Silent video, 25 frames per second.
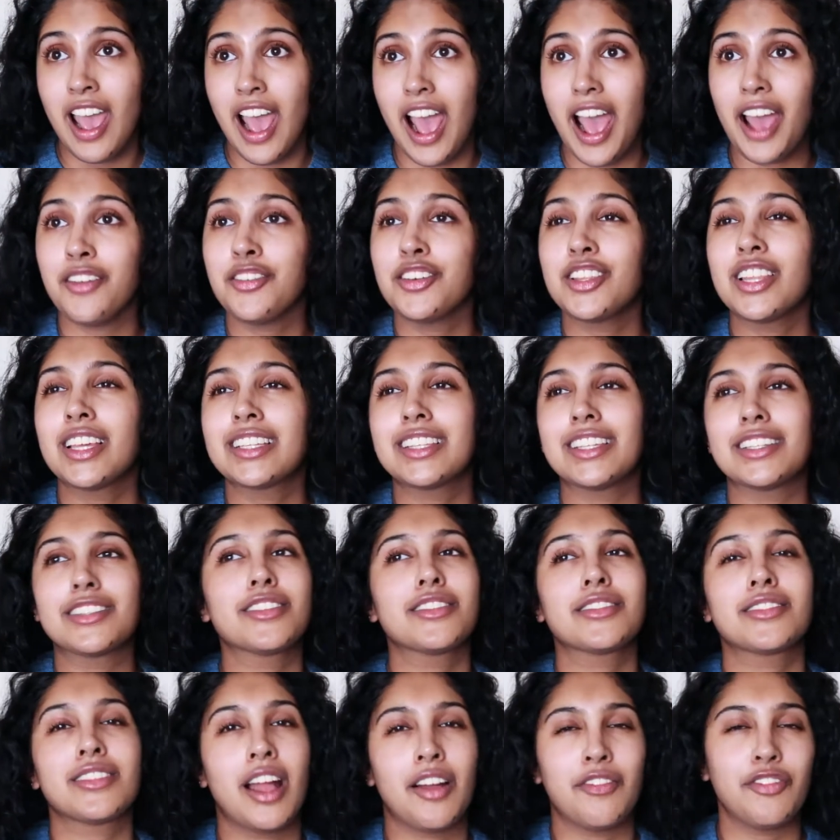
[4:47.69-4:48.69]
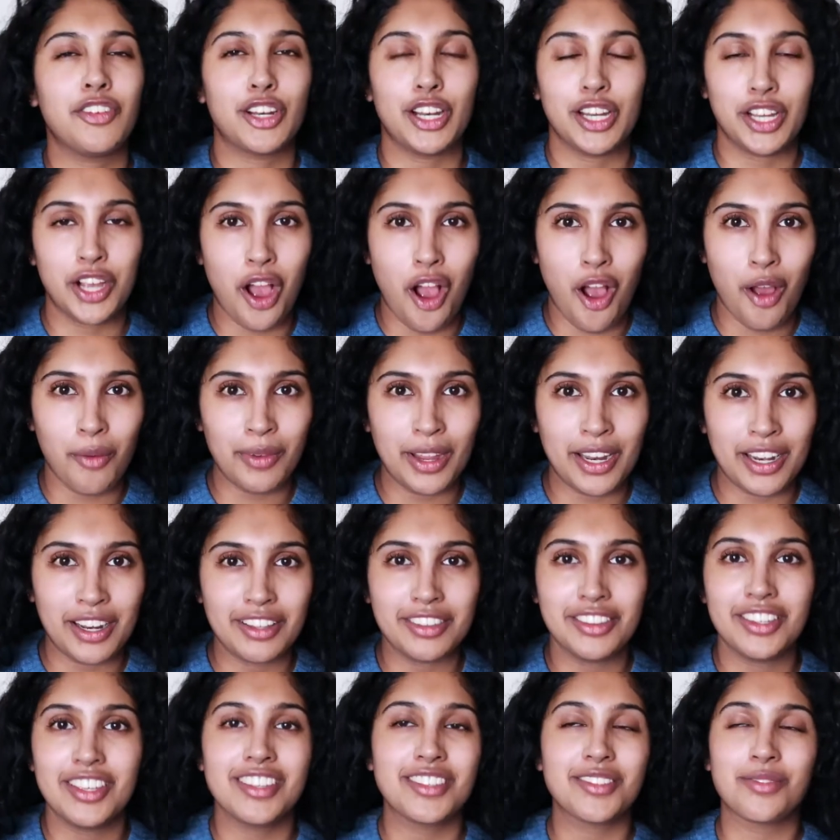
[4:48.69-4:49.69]
I feel like this is not very common.
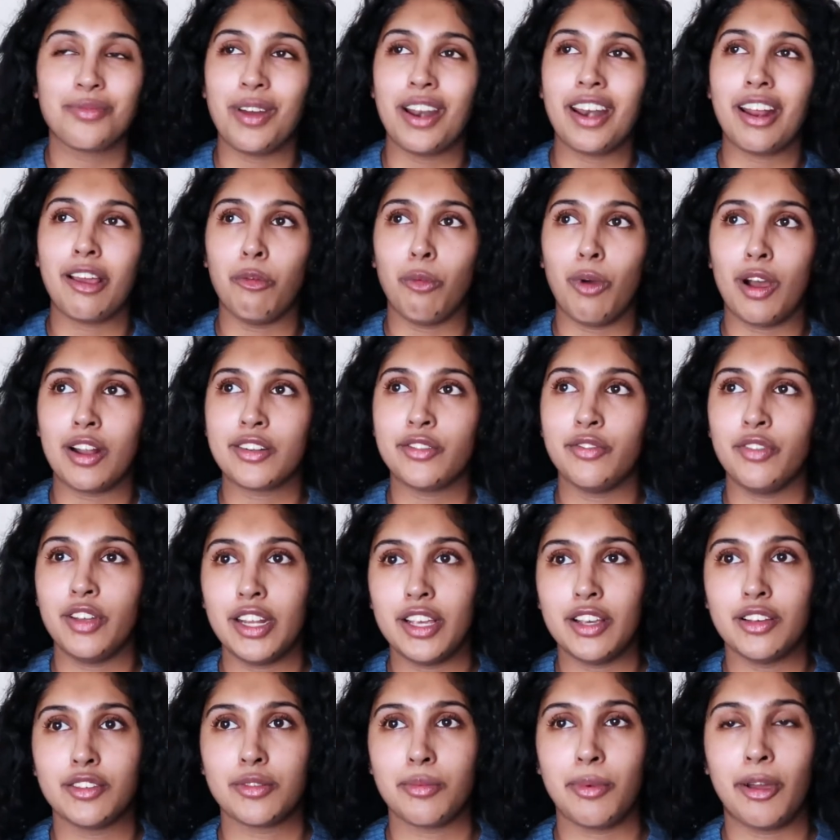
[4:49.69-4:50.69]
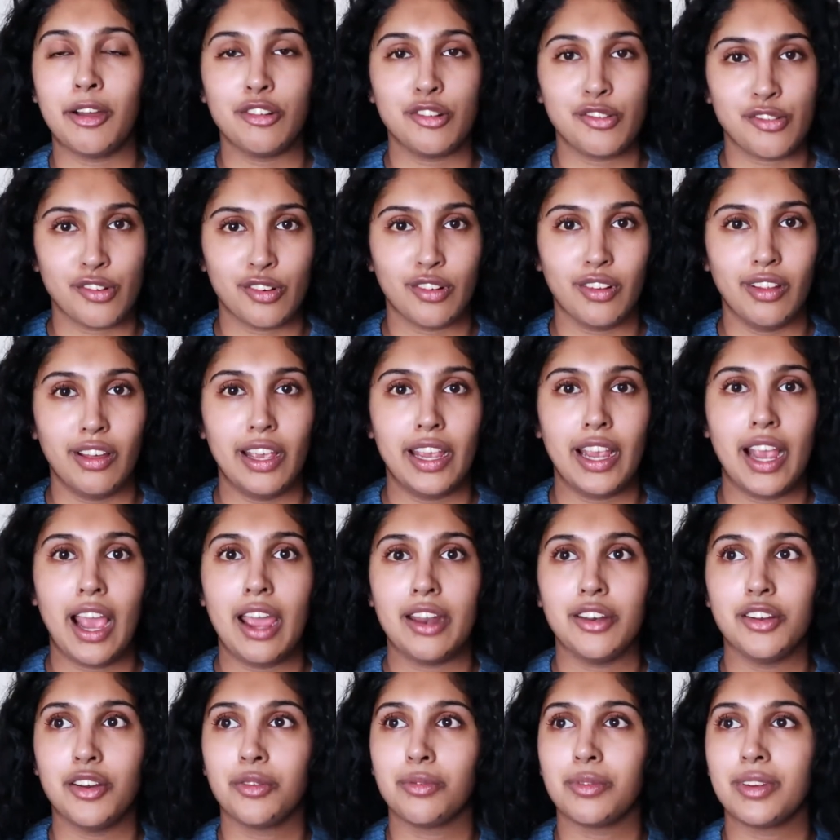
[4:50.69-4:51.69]
At least when I watch videos about journaling, I
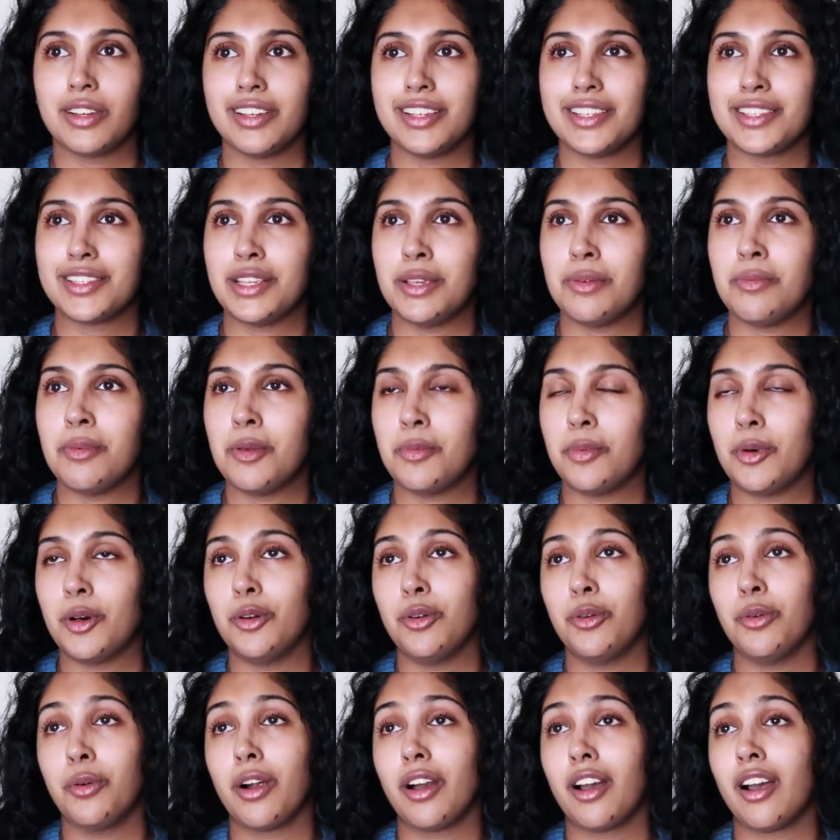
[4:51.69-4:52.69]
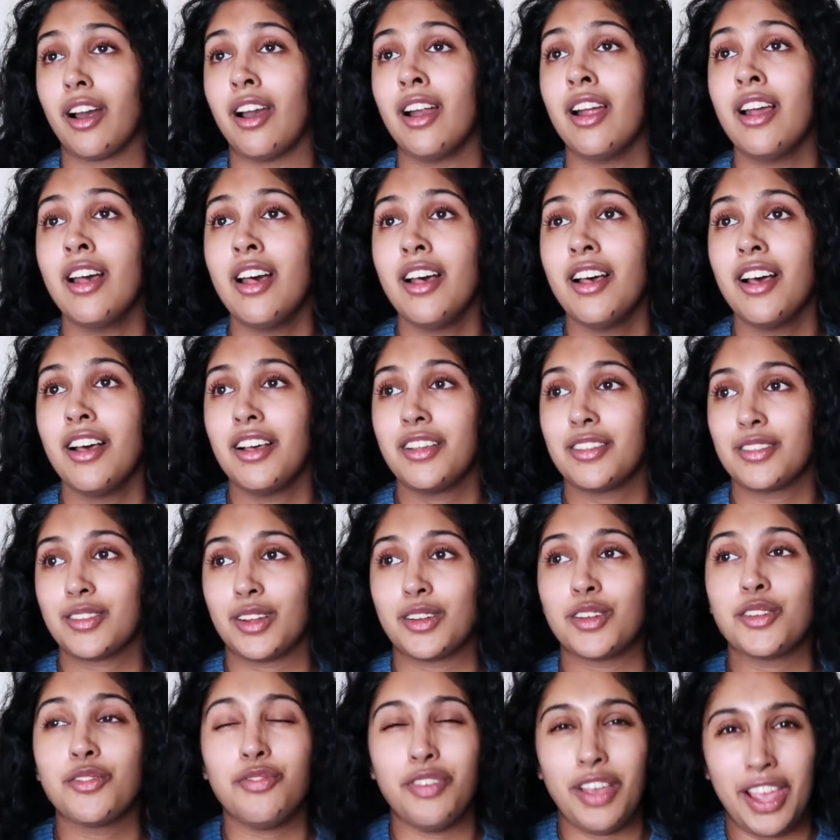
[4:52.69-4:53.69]
don't really see people who are
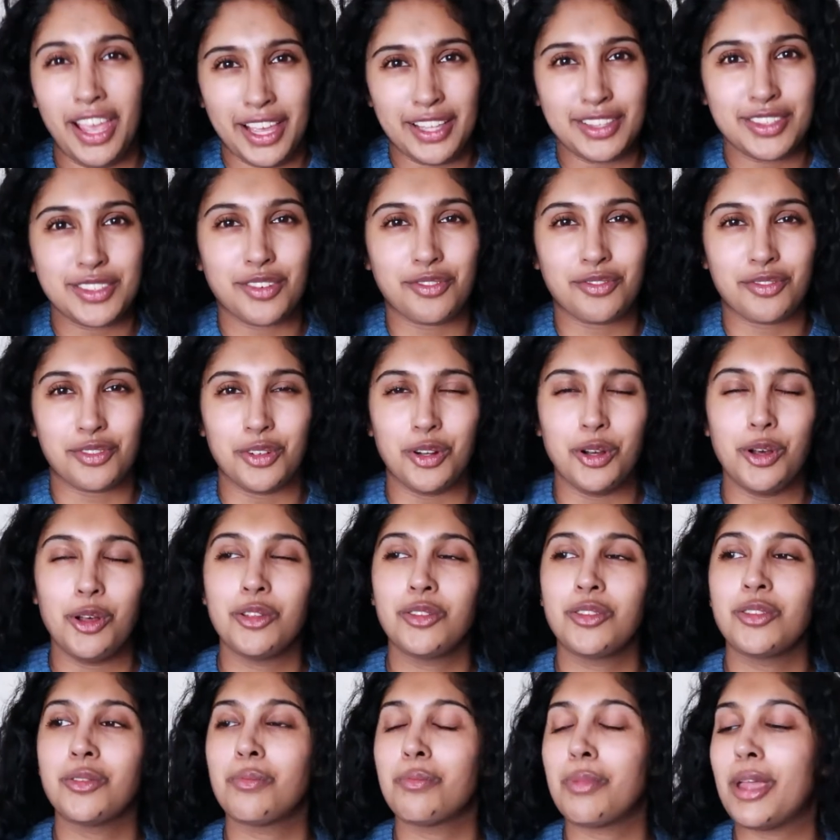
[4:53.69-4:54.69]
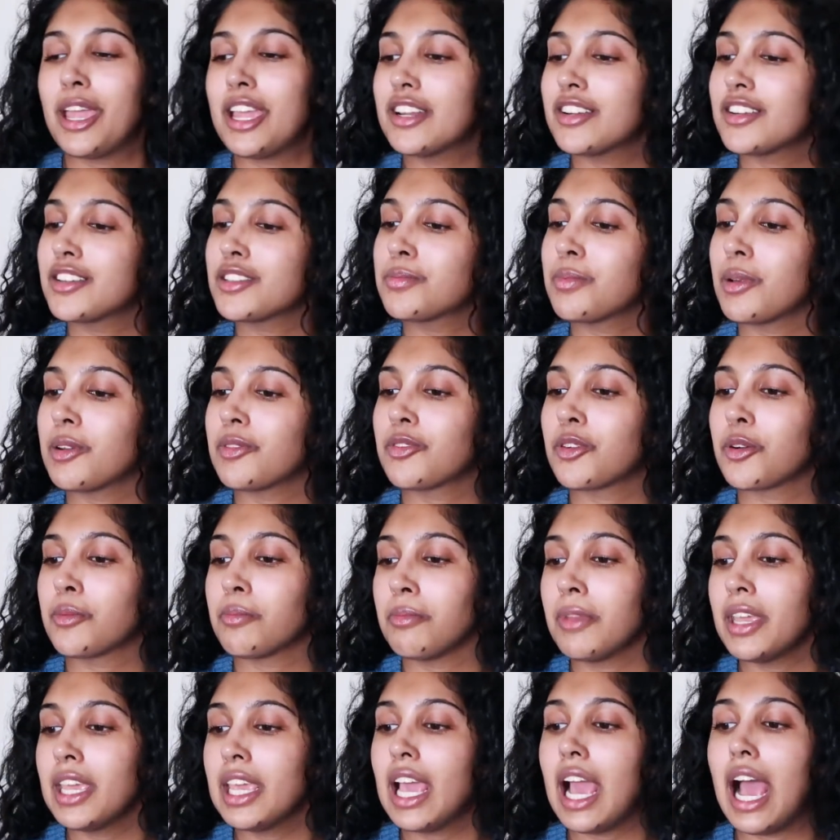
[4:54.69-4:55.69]
such fans of ruled pages, but for
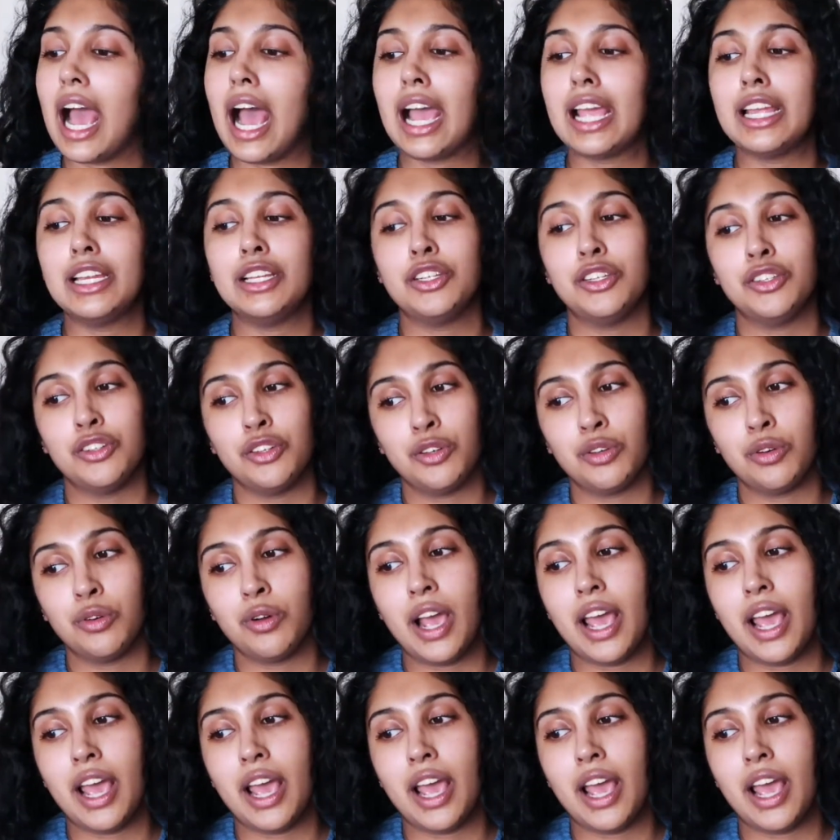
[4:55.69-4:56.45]
me, I do.